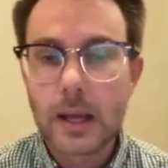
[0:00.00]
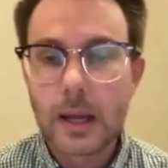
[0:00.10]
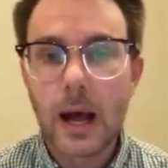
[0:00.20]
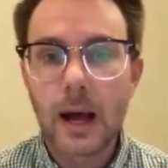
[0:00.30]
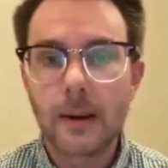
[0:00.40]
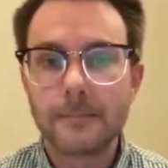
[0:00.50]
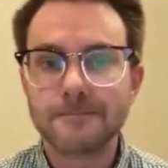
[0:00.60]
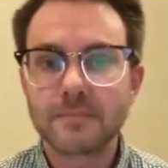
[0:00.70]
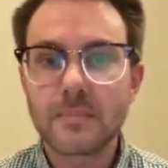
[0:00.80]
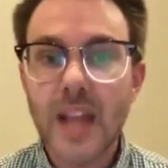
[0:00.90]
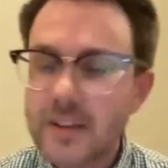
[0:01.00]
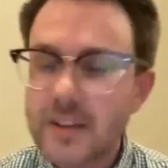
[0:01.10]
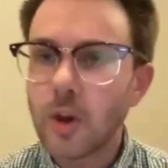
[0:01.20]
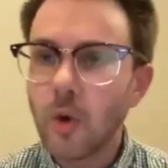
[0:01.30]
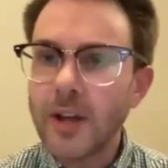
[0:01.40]
And
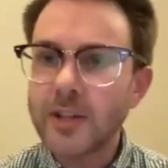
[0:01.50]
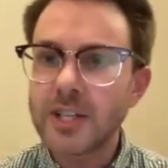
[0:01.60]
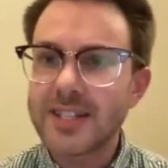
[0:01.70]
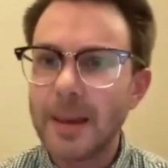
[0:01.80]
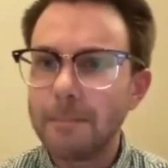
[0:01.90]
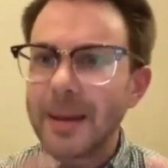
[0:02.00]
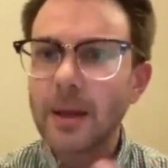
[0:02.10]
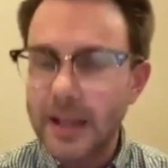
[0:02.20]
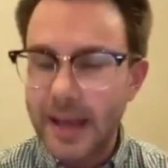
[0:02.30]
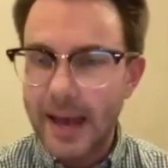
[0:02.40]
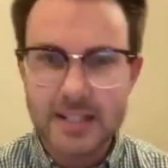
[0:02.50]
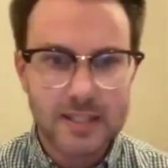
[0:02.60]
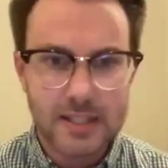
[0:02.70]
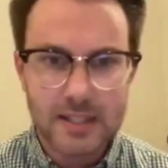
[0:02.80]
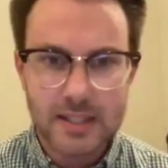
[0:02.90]
so the questions that Binkley
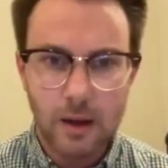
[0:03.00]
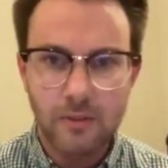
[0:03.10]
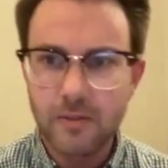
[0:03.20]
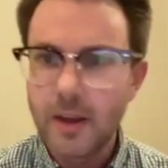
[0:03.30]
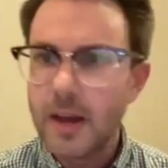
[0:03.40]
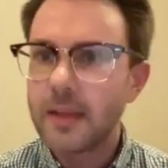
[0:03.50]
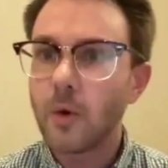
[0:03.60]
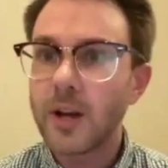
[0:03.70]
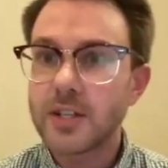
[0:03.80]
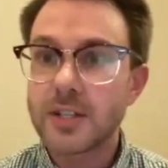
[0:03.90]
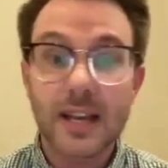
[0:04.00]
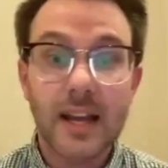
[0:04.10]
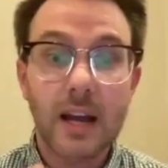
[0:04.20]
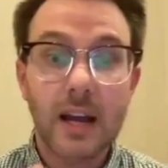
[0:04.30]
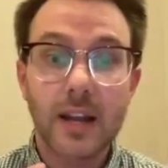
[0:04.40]
asks itself and the questions that
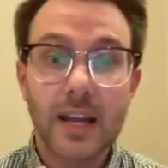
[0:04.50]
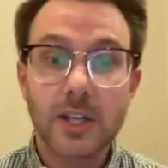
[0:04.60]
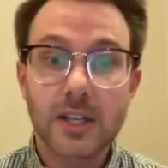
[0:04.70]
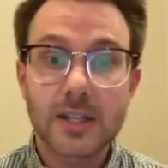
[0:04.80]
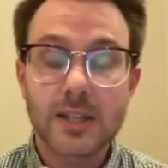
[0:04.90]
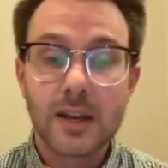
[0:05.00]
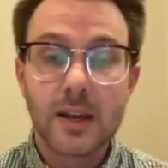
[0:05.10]
congregations